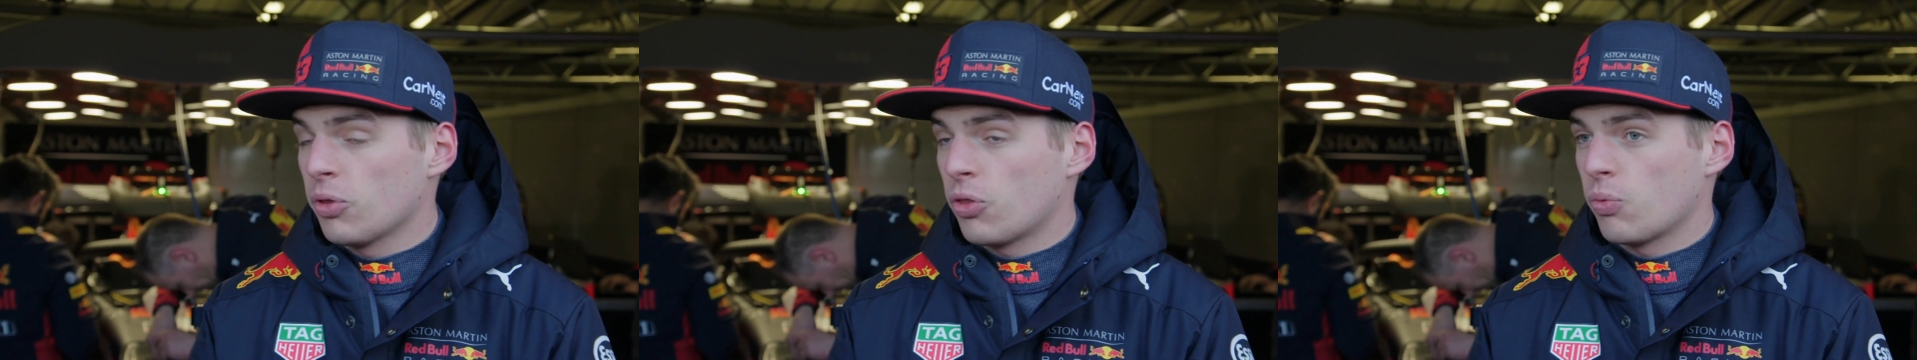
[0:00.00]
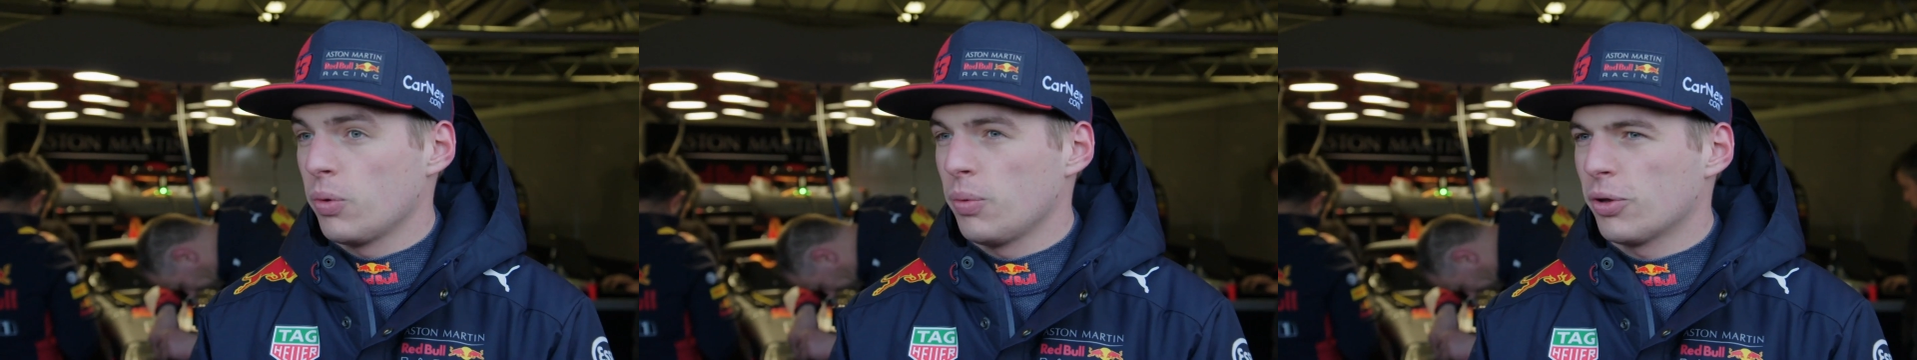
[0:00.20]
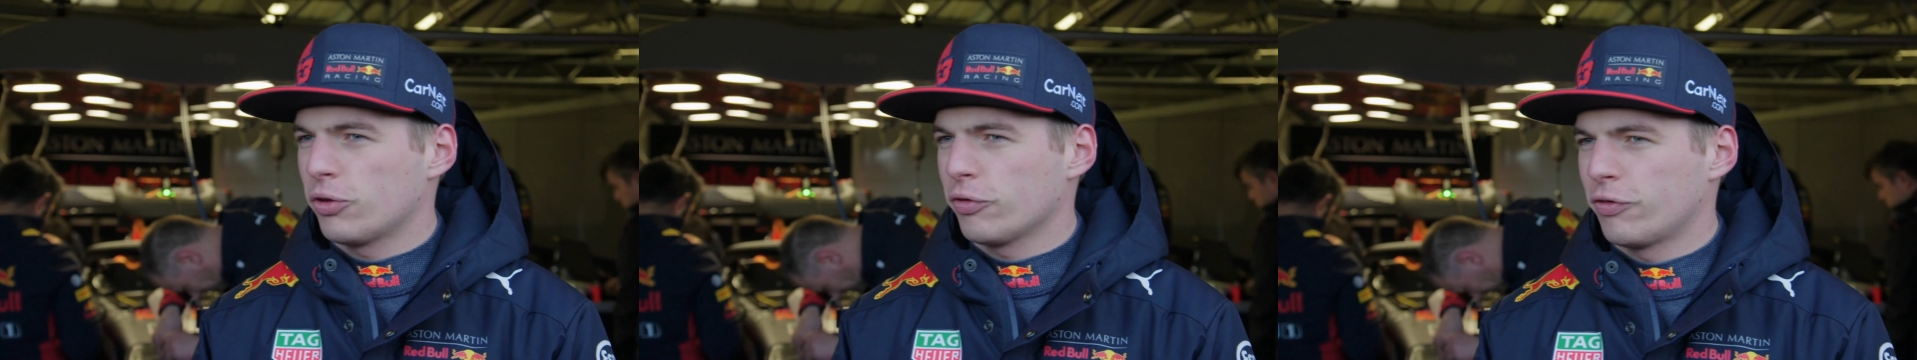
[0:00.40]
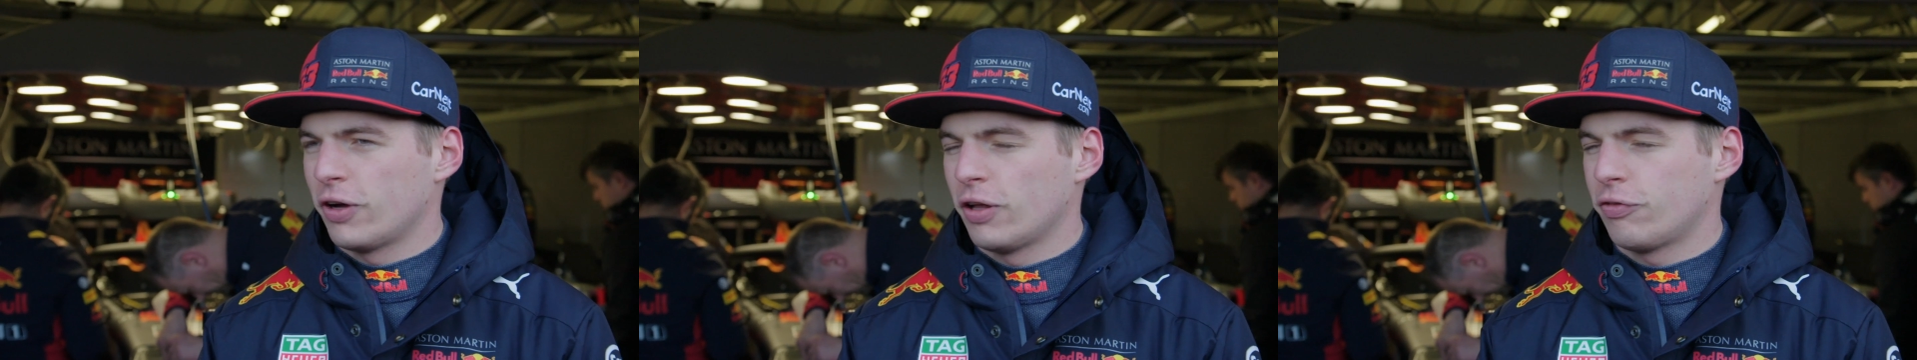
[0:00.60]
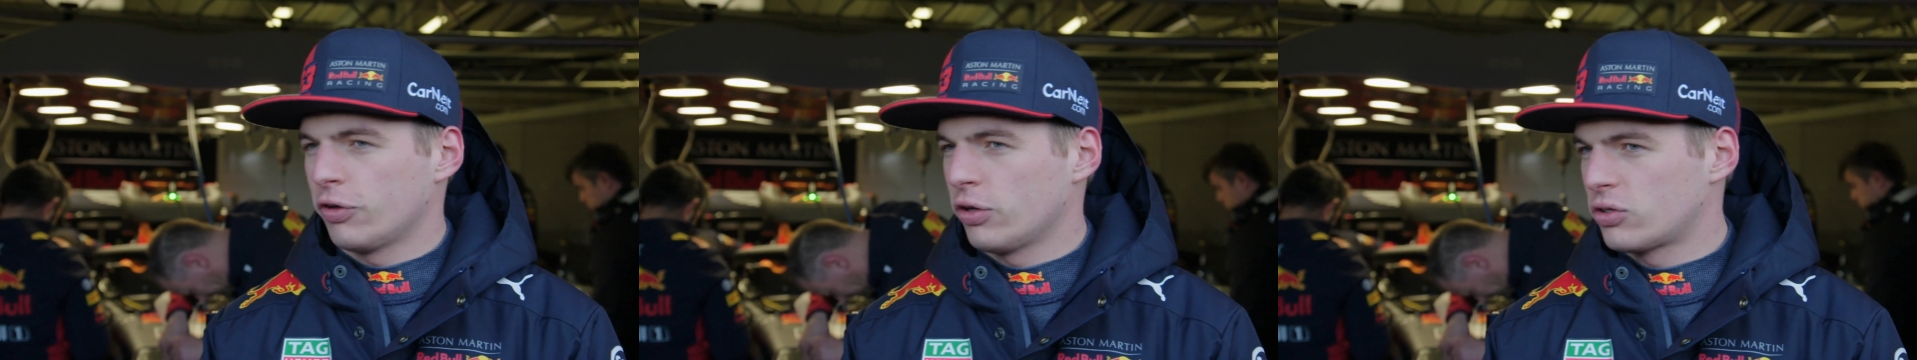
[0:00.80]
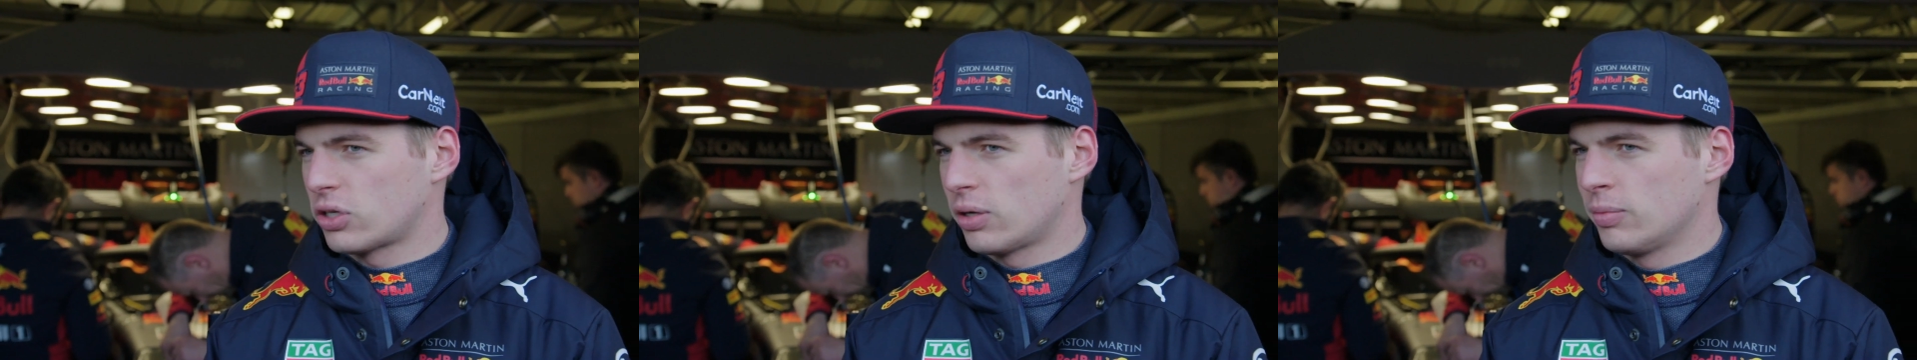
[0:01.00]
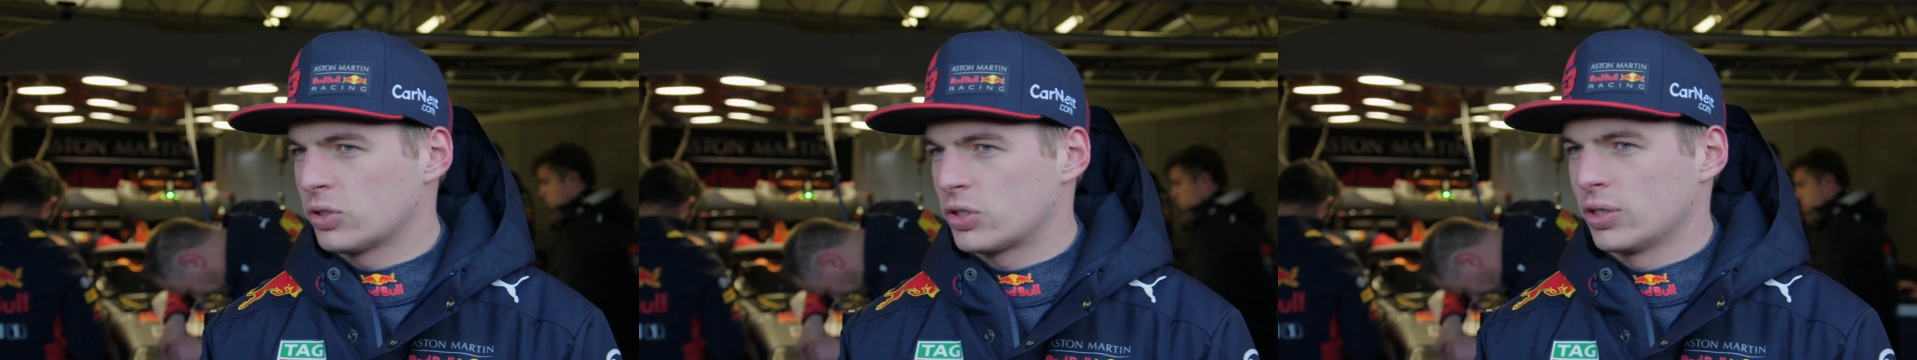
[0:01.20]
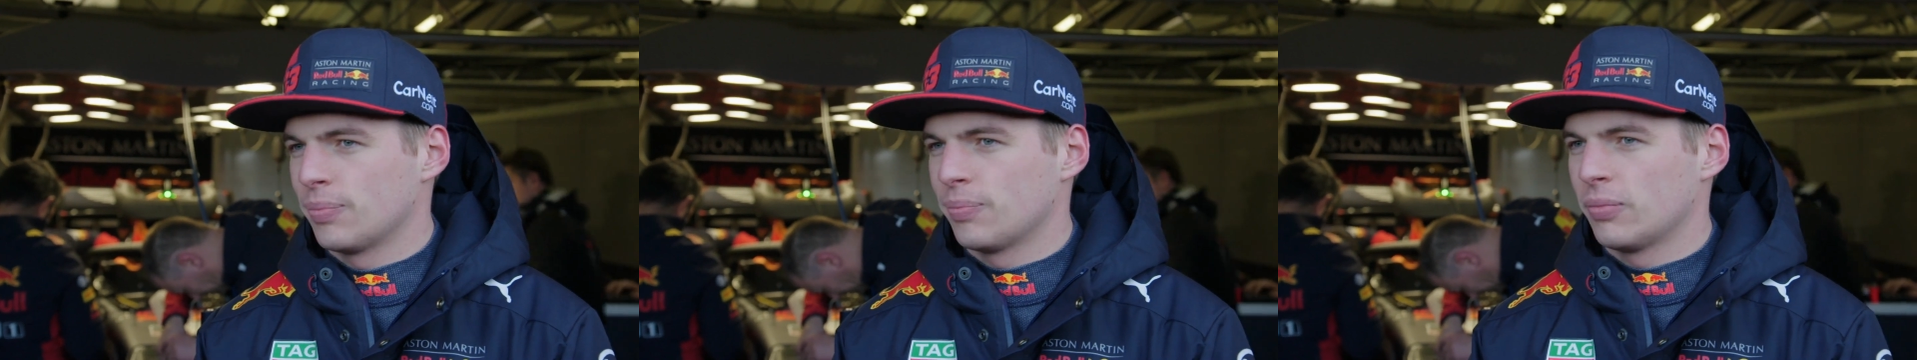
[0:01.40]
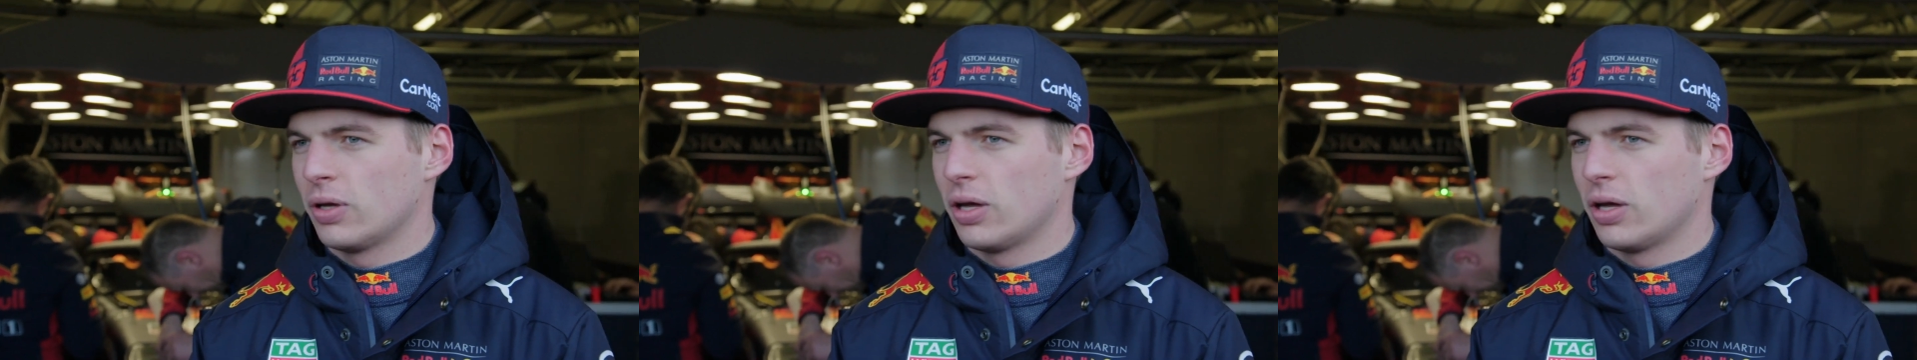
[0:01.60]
is we want to fight for the championship